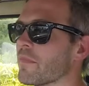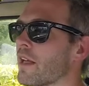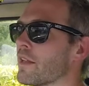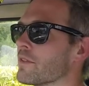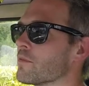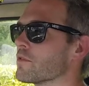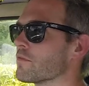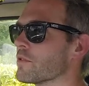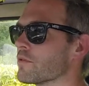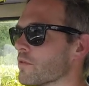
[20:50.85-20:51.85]
and was a
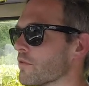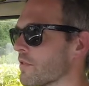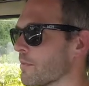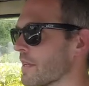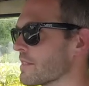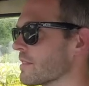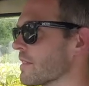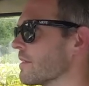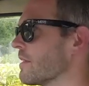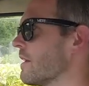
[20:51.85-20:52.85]
real sort of
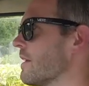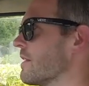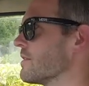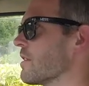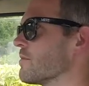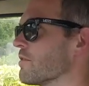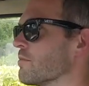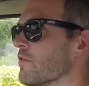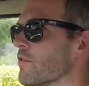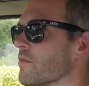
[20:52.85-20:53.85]
competitor in terms of
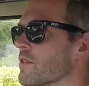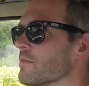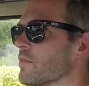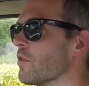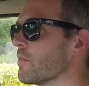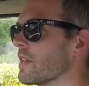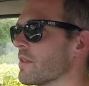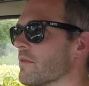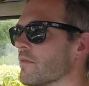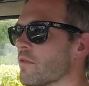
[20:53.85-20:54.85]
performance, but not
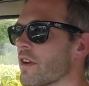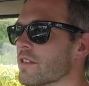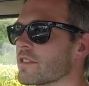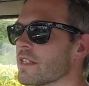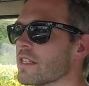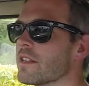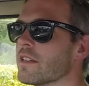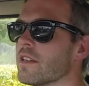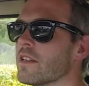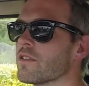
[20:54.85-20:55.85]
many were actually
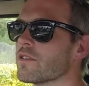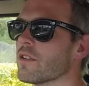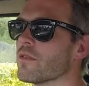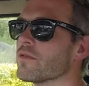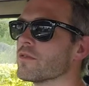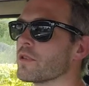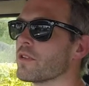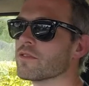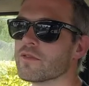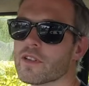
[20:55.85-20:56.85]
sold
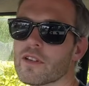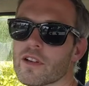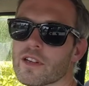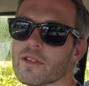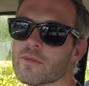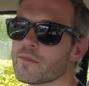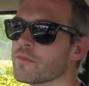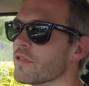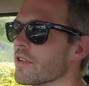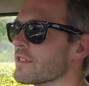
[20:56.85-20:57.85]
because of the higher
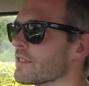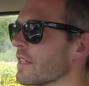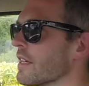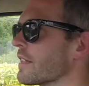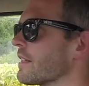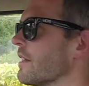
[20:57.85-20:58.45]
price tag.